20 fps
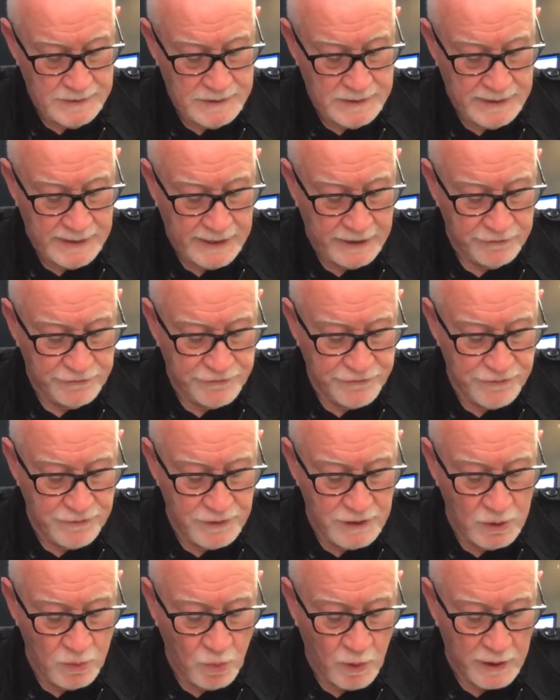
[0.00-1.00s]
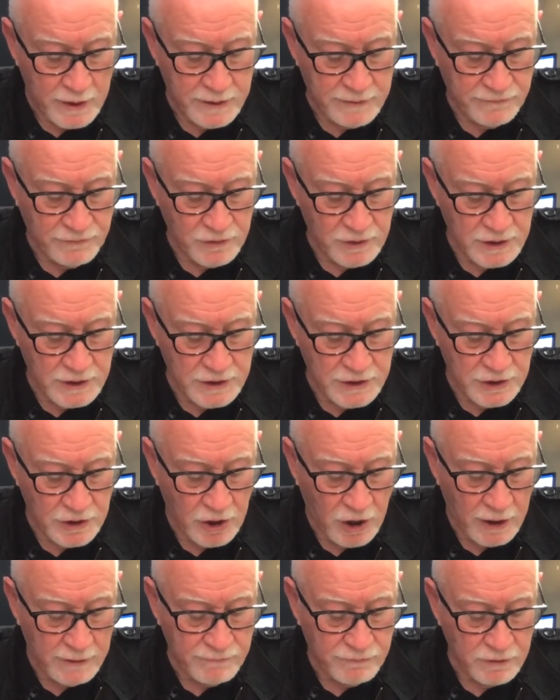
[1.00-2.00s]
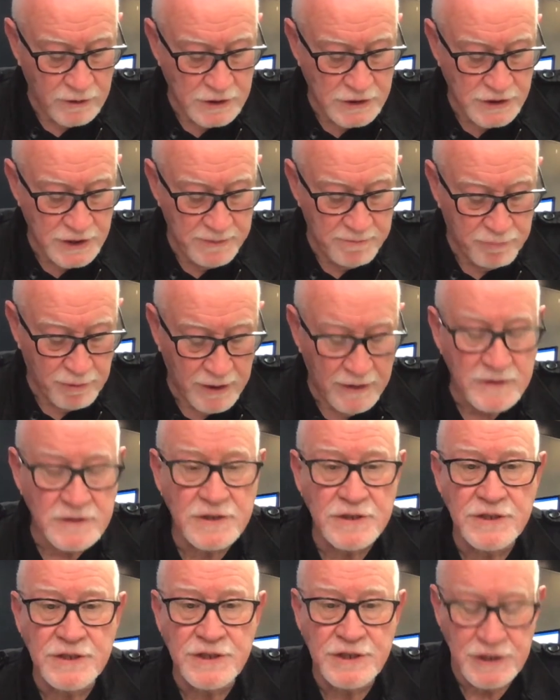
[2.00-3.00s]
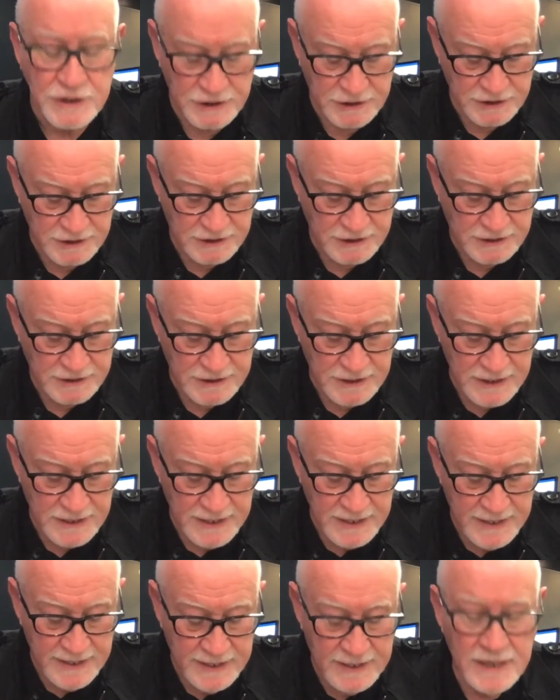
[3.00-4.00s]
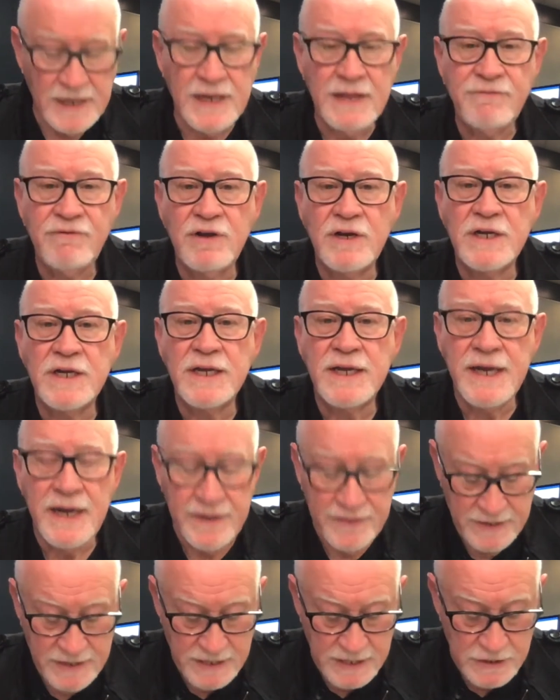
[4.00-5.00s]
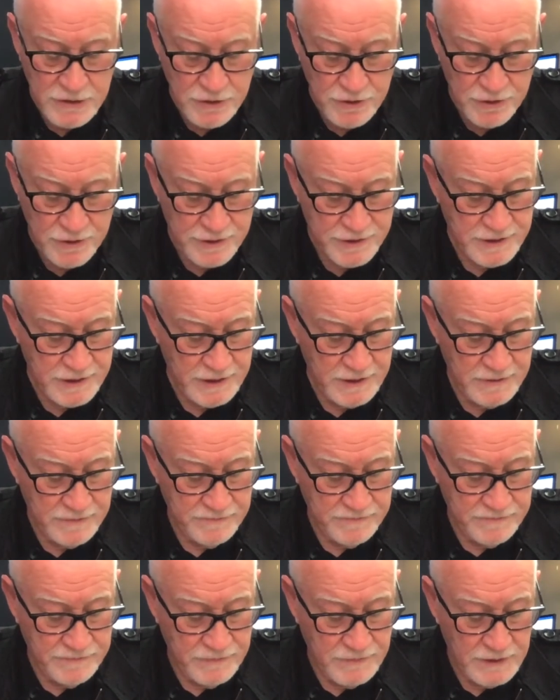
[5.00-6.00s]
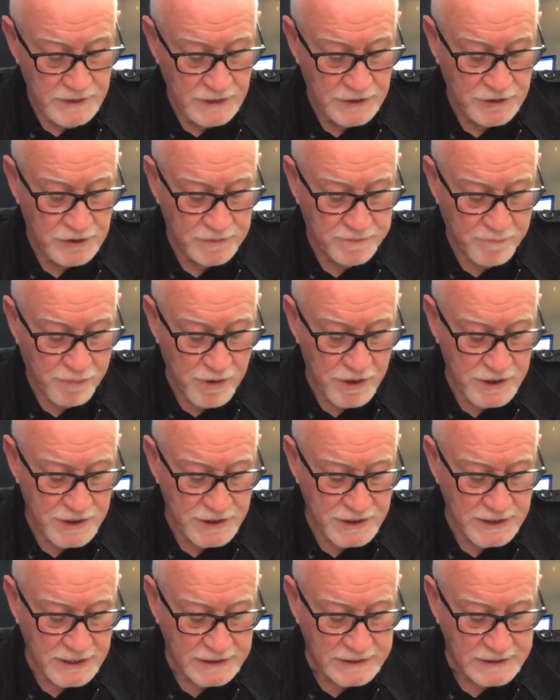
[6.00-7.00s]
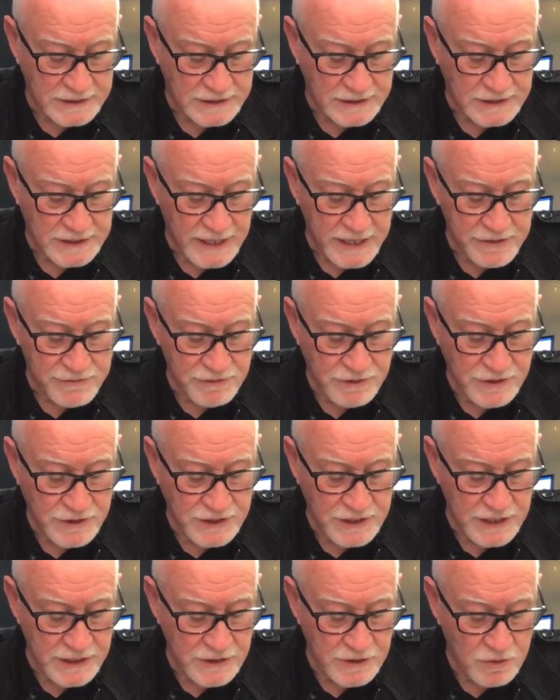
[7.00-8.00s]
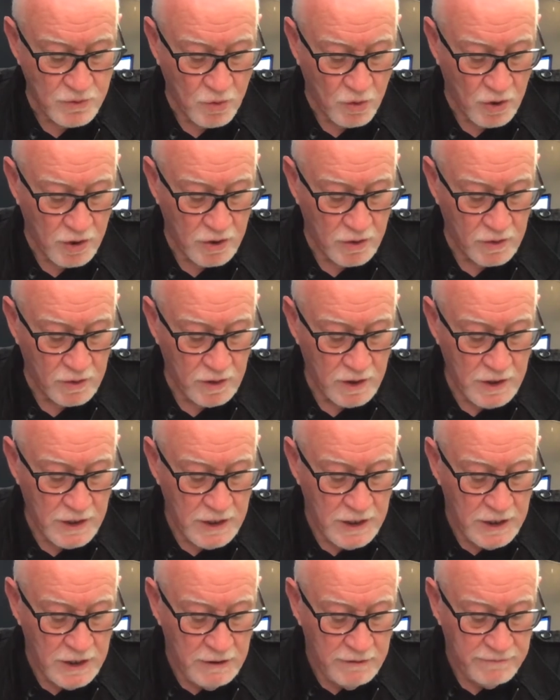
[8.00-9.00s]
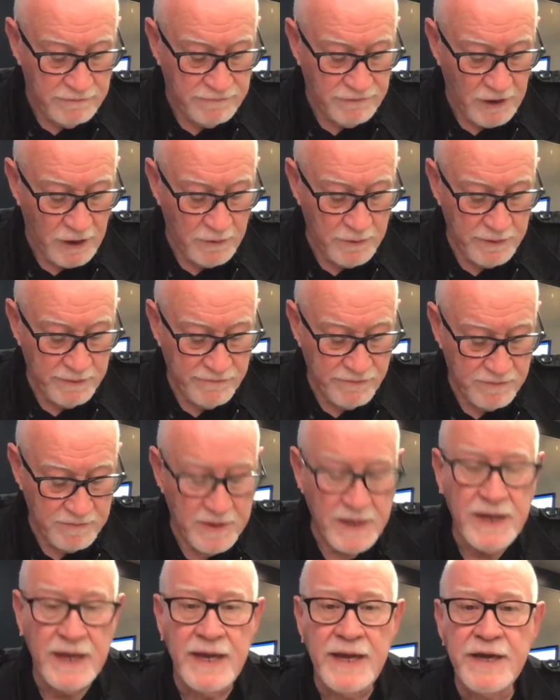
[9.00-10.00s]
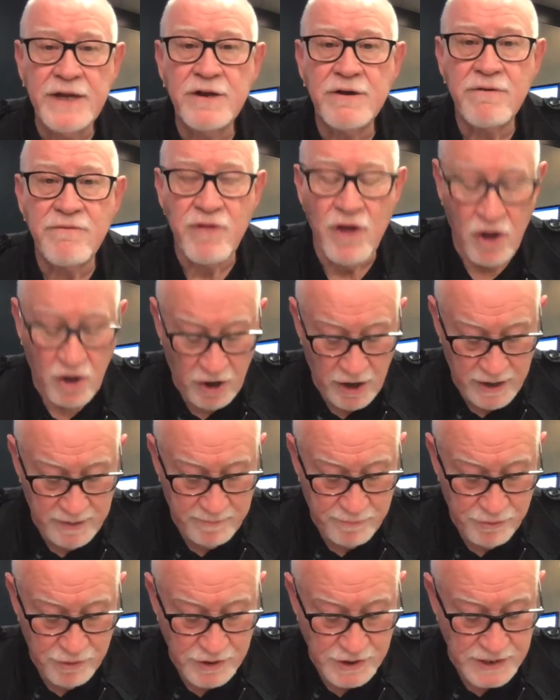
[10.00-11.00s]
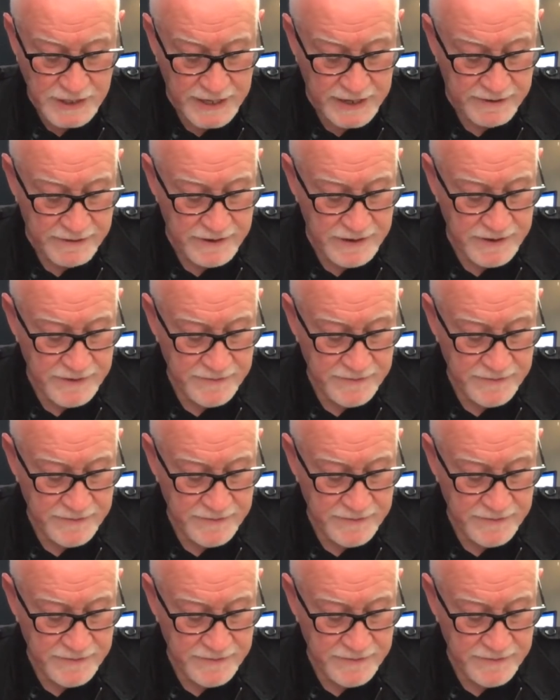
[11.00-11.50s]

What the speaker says: "How truly wonderful and delightful to see brothers and sisters living together in unity. It's as precious as the sacred scented oil flowing from the head of the high priest Aaron,